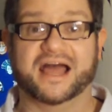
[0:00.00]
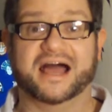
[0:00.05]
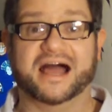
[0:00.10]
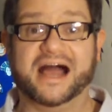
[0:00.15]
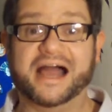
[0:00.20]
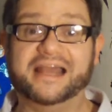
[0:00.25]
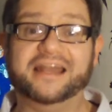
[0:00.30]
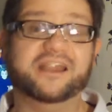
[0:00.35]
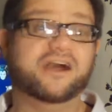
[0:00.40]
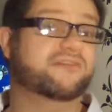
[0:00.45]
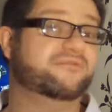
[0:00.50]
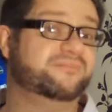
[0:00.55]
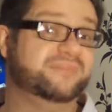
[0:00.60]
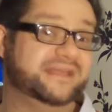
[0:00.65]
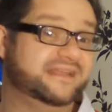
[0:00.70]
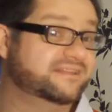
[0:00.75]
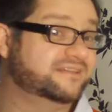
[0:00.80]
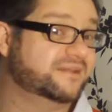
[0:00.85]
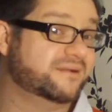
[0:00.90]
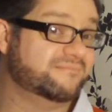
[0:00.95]
I love
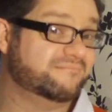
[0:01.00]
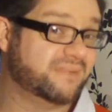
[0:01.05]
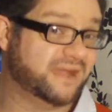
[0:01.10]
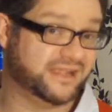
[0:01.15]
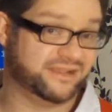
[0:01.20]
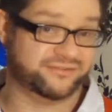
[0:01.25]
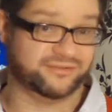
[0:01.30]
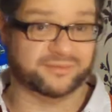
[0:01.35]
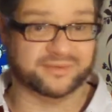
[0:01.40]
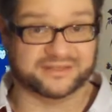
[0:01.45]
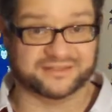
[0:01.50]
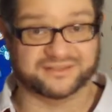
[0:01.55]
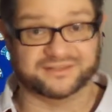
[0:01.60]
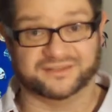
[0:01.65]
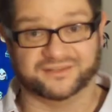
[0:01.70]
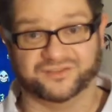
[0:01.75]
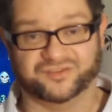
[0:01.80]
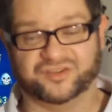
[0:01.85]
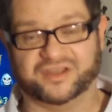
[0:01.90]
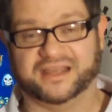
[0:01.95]
me some
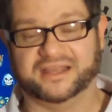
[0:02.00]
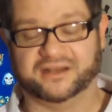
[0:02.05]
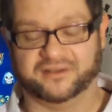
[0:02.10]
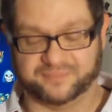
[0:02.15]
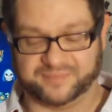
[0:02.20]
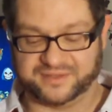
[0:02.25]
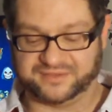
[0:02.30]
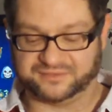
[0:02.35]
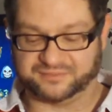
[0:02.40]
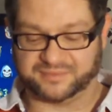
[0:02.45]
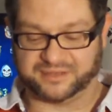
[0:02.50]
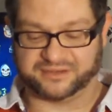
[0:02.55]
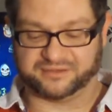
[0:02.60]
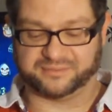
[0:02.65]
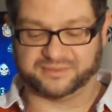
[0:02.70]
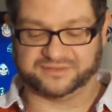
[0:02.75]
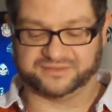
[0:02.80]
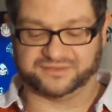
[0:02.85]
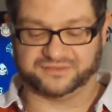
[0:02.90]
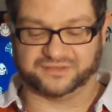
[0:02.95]
Micromasters. I love me some
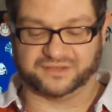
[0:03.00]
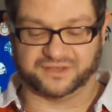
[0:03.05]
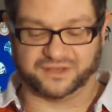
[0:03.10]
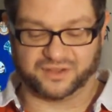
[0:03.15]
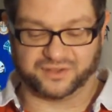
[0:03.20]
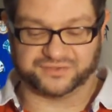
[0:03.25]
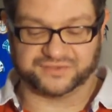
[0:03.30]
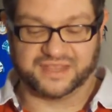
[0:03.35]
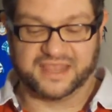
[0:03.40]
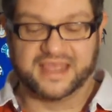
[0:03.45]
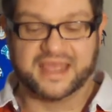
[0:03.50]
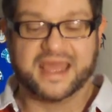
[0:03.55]
Micromasters a lot.